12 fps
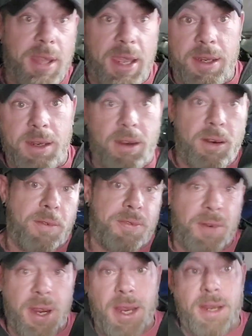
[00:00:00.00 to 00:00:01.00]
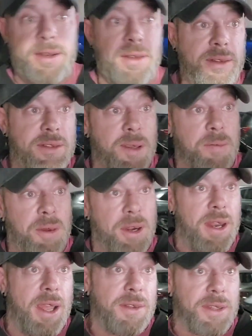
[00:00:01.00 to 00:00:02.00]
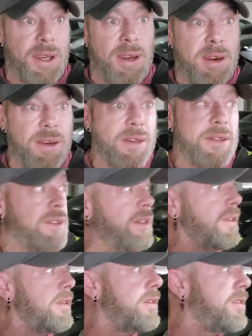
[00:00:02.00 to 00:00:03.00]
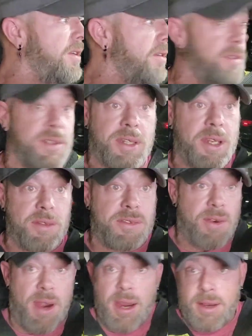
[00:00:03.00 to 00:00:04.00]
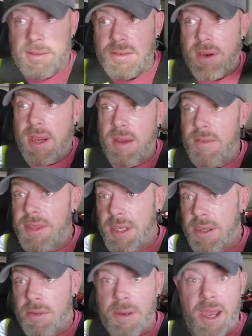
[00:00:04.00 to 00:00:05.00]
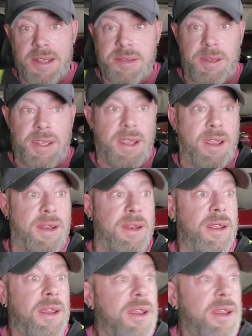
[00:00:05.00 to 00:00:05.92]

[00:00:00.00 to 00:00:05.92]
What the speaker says: that are afraid to put it out there to try everything you possibly can.